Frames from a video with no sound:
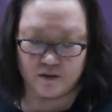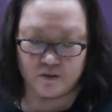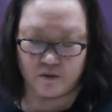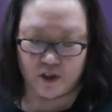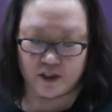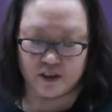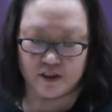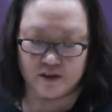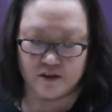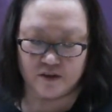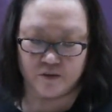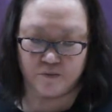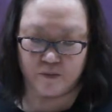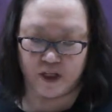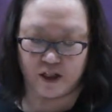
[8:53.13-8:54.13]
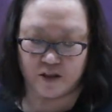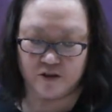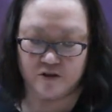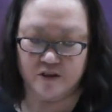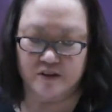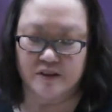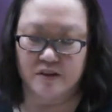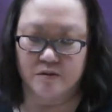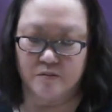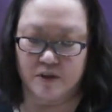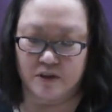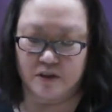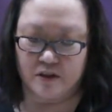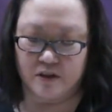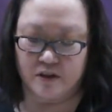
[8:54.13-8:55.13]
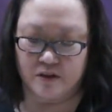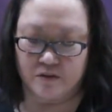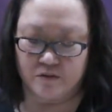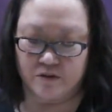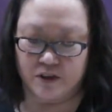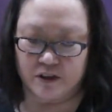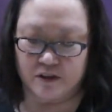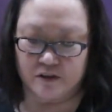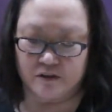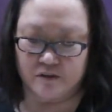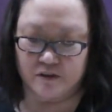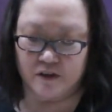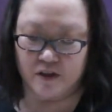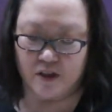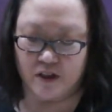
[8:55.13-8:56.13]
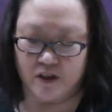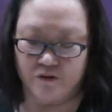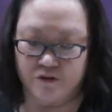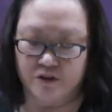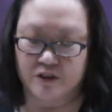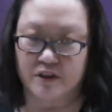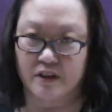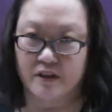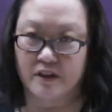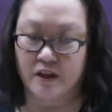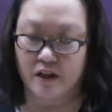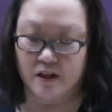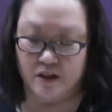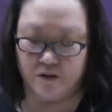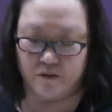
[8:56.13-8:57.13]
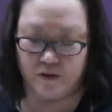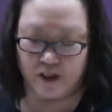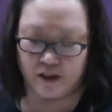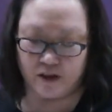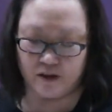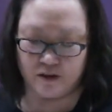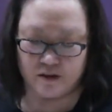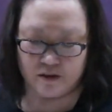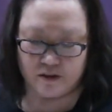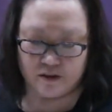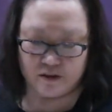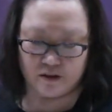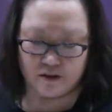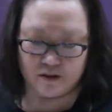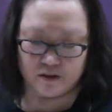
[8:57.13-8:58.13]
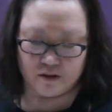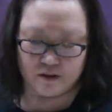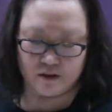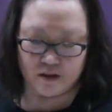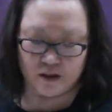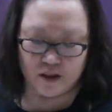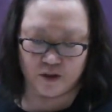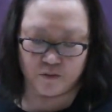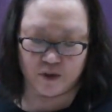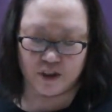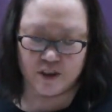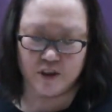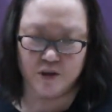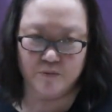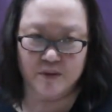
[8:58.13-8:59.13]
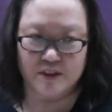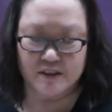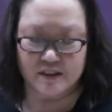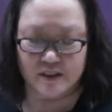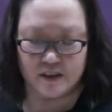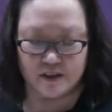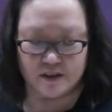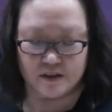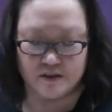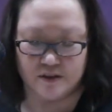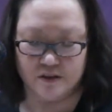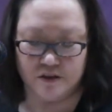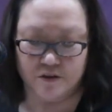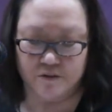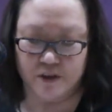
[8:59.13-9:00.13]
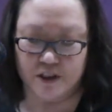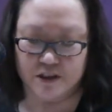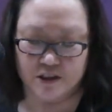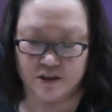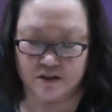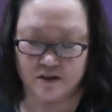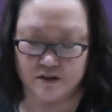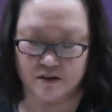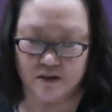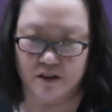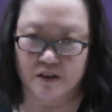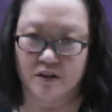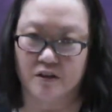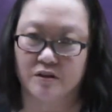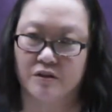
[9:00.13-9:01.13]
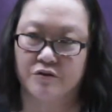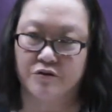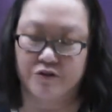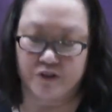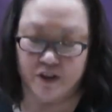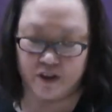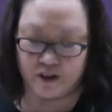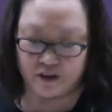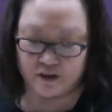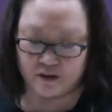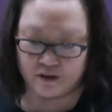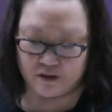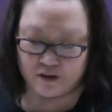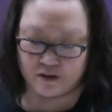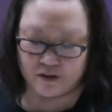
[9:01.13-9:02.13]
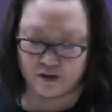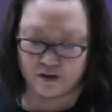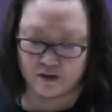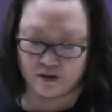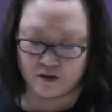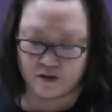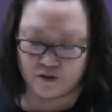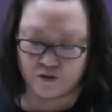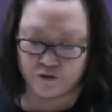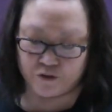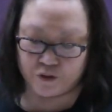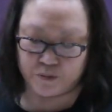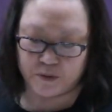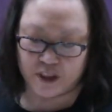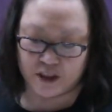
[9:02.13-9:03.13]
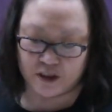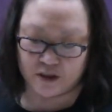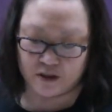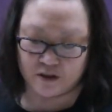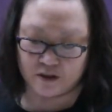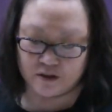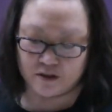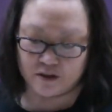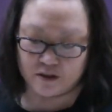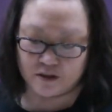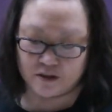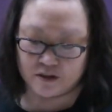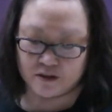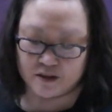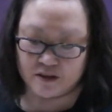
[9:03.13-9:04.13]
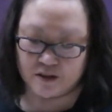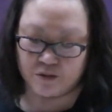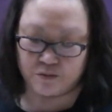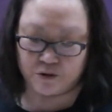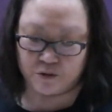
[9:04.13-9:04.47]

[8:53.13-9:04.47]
wanting to matter to someone in a real life or death kind of way. I wanted to be seen as courageous and unafraid. For me, this